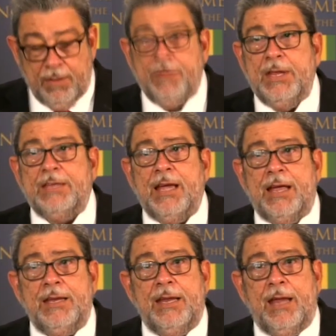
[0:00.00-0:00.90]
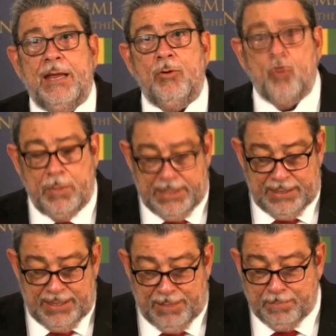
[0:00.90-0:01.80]
These are the
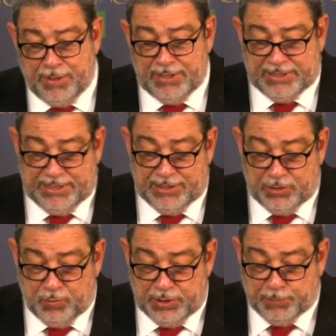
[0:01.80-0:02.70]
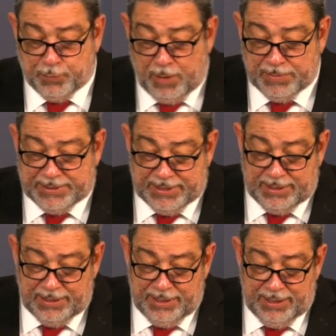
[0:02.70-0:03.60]
ennobling impulses which
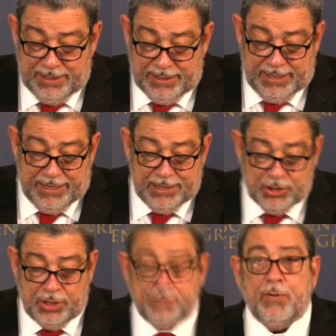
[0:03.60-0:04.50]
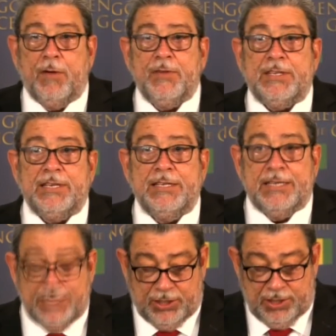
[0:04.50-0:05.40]
prompted the ancient prophets and
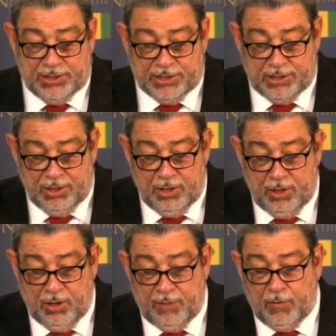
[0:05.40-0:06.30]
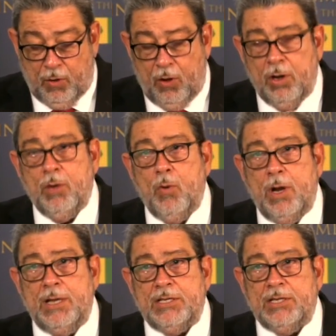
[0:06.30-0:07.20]
teachers of all the
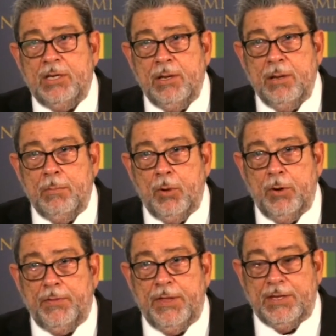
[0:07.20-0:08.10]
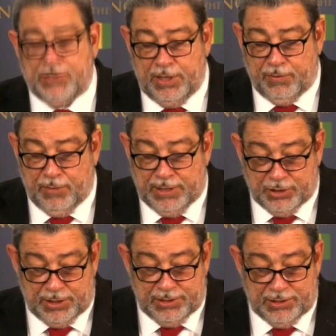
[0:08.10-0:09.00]
world's monotheistic
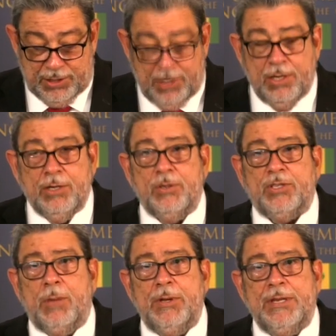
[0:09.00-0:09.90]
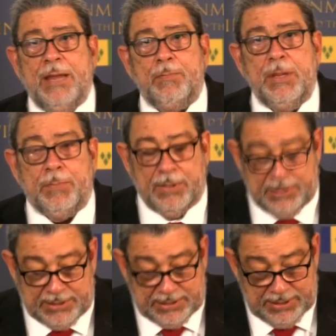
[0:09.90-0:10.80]
religions to summon their
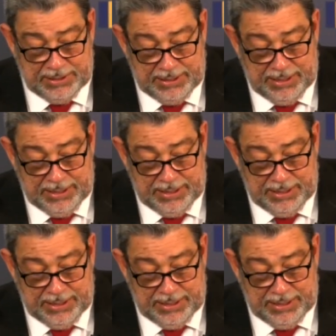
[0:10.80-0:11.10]
peoples